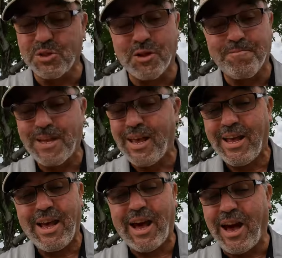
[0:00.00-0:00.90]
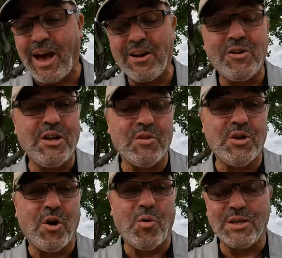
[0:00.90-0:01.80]
So I don't even
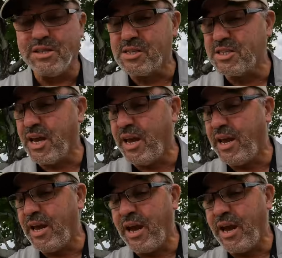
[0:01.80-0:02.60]
know what to say.